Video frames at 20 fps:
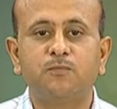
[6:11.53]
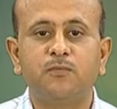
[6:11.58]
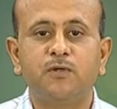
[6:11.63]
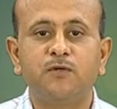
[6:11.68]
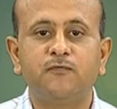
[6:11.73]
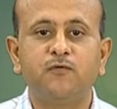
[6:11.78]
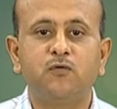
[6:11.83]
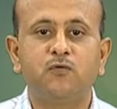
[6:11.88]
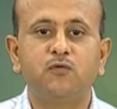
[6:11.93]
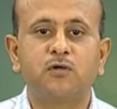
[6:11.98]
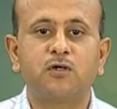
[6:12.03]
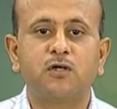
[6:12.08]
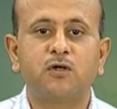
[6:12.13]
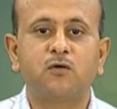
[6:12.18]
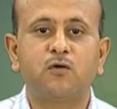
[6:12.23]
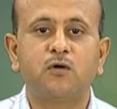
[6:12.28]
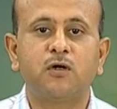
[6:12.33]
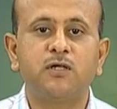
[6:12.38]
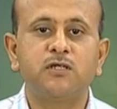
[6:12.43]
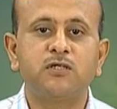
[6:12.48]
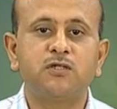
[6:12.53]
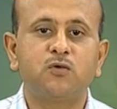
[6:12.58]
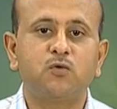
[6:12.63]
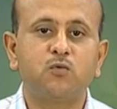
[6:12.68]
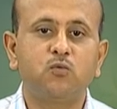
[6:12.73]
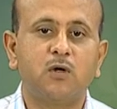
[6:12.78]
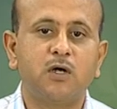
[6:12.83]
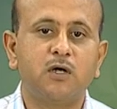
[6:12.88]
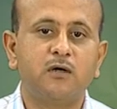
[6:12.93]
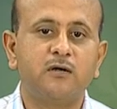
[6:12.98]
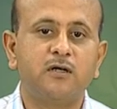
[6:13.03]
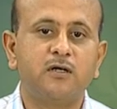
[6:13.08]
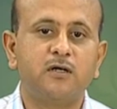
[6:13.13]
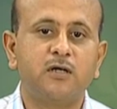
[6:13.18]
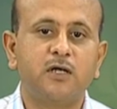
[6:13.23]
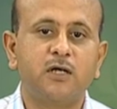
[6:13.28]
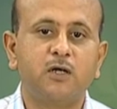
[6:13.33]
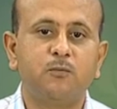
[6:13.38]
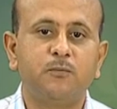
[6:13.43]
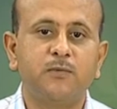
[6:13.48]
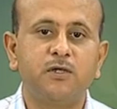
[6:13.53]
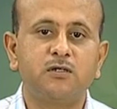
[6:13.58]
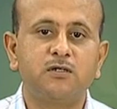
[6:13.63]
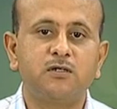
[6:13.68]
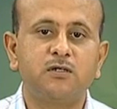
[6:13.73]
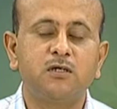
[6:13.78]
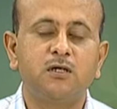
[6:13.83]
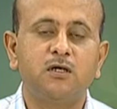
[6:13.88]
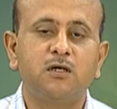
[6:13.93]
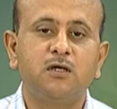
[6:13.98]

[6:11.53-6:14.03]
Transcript: if you could recall is 200 nanometer